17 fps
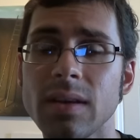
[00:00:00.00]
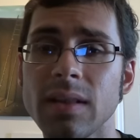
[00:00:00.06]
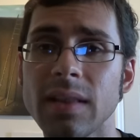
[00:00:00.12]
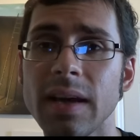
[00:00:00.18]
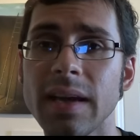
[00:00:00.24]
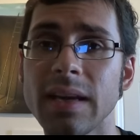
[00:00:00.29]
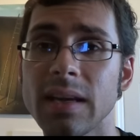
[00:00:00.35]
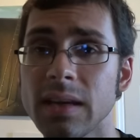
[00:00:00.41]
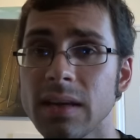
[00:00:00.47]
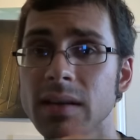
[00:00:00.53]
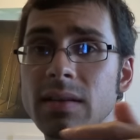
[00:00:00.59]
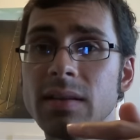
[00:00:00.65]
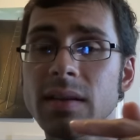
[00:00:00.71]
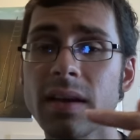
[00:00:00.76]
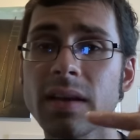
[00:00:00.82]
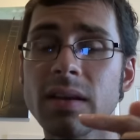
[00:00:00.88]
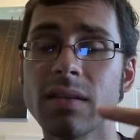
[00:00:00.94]
like
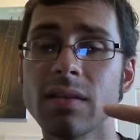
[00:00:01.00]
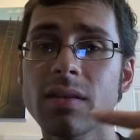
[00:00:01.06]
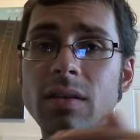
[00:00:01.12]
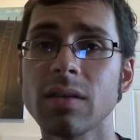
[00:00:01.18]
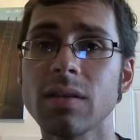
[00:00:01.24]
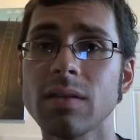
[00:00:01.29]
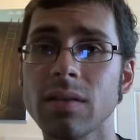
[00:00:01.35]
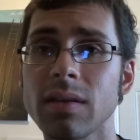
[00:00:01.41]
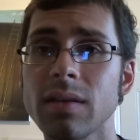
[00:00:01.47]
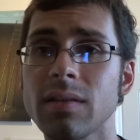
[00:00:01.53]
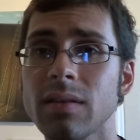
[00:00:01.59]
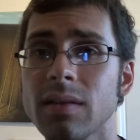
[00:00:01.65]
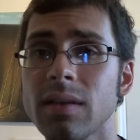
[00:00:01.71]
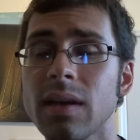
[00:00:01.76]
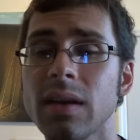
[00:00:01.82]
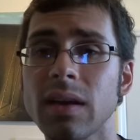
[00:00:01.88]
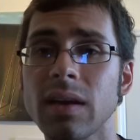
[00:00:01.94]
it. Like it's good.
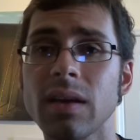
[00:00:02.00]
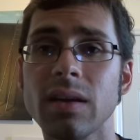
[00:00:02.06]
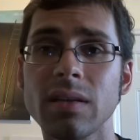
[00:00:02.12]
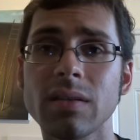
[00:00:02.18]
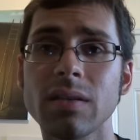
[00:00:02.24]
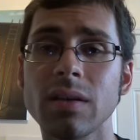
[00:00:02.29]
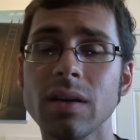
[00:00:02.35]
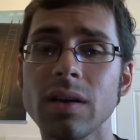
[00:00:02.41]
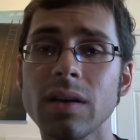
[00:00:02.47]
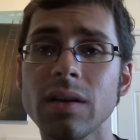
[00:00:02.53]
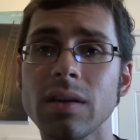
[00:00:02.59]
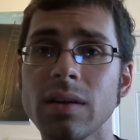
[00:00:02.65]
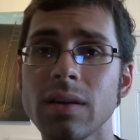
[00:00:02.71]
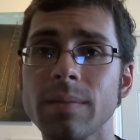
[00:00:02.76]
Liking it is good.